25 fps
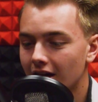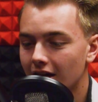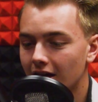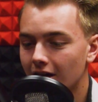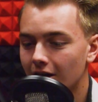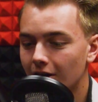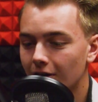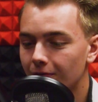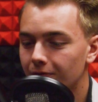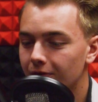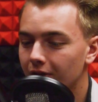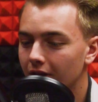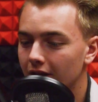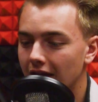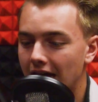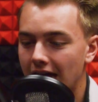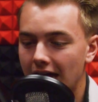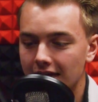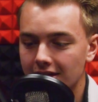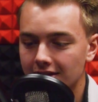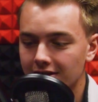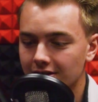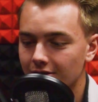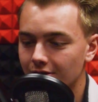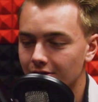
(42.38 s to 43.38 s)
of the
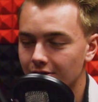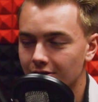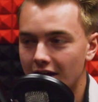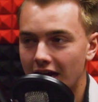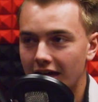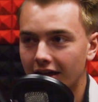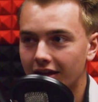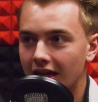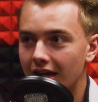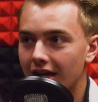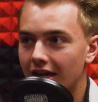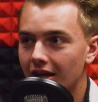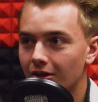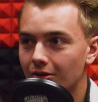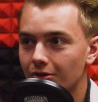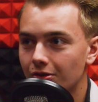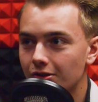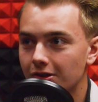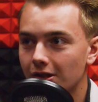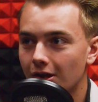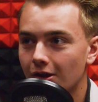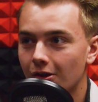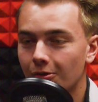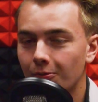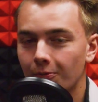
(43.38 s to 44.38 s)
last decade or
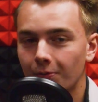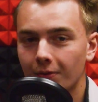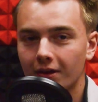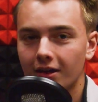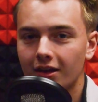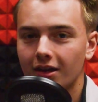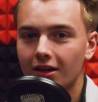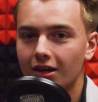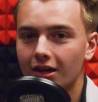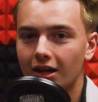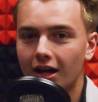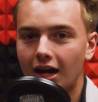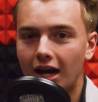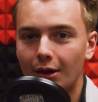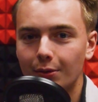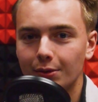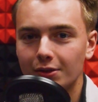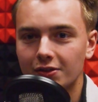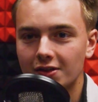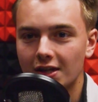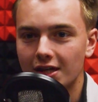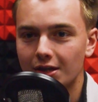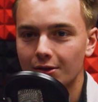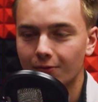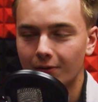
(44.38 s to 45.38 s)
so, I
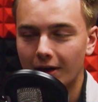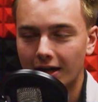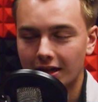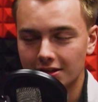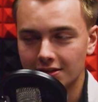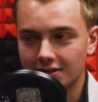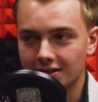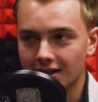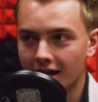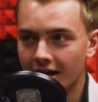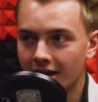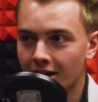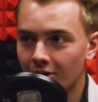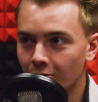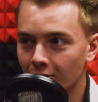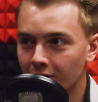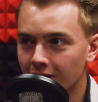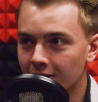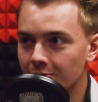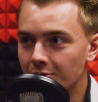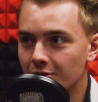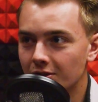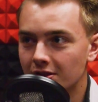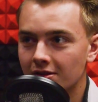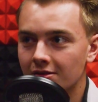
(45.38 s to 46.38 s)
would say you've got Zion
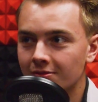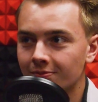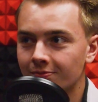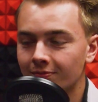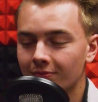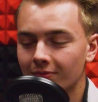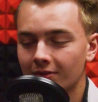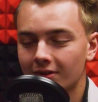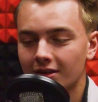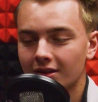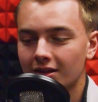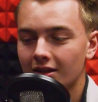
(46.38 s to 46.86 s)
Williamson,